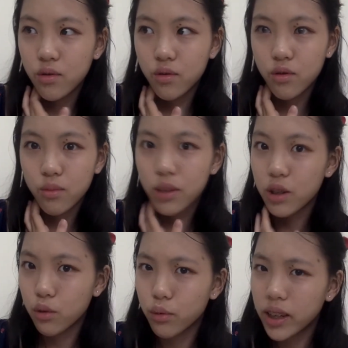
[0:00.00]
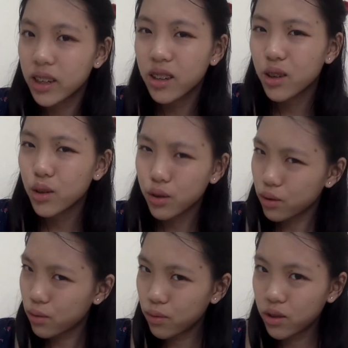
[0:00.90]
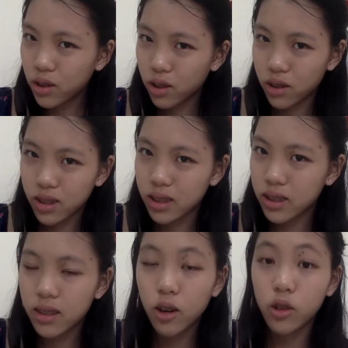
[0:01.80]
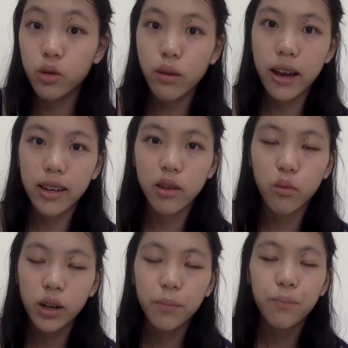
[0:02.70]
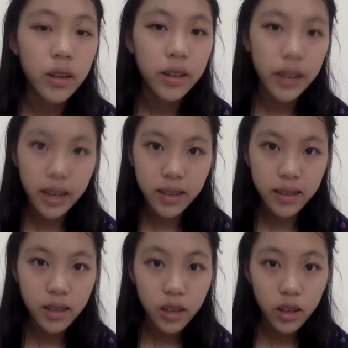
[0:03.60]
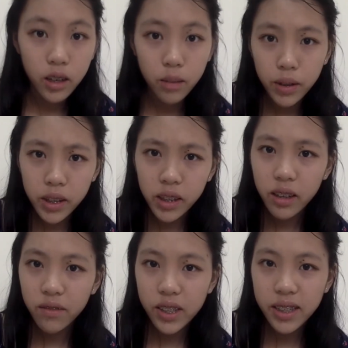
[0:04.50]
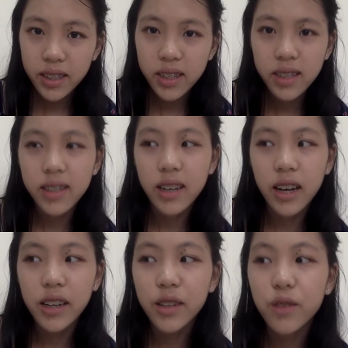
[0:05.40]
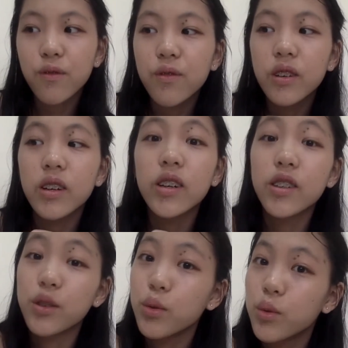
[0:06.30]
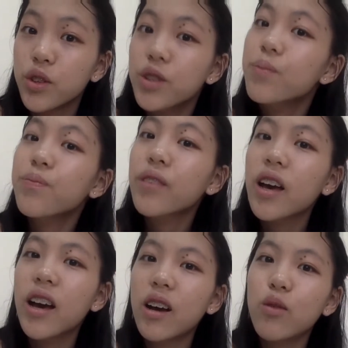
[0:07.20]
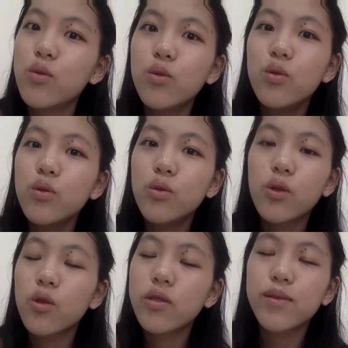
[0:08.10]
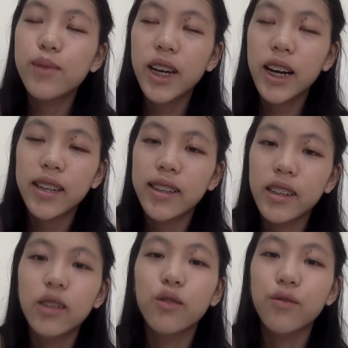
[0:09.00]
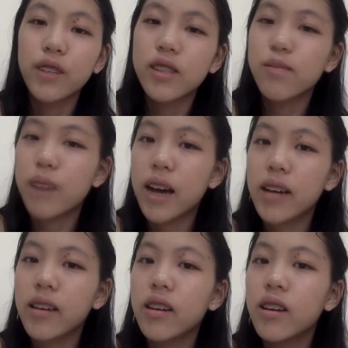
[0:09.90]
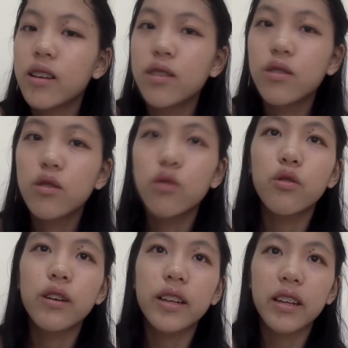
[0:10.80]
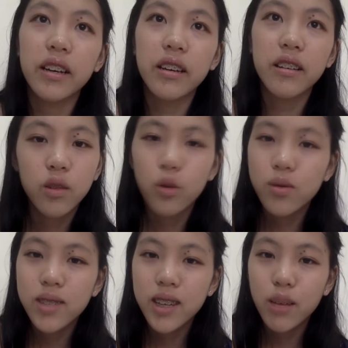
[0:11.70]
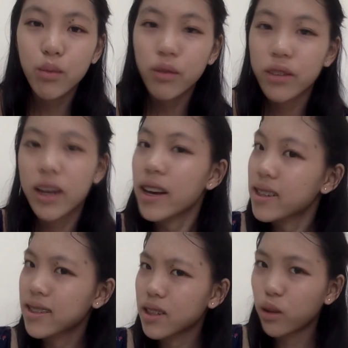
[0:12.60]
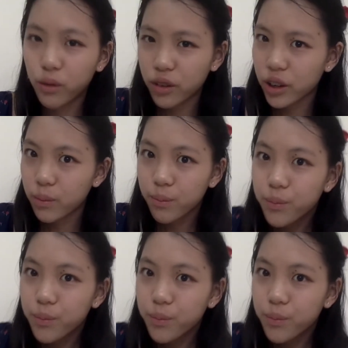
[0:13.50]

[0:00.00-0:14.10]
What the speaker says: to be doing, you know, to your sister or to anyone. Next, Peter Kavinsky is kind of a douche. Who goes behind their girlfriend's back to go and like cozy up with their ex-girlfriend?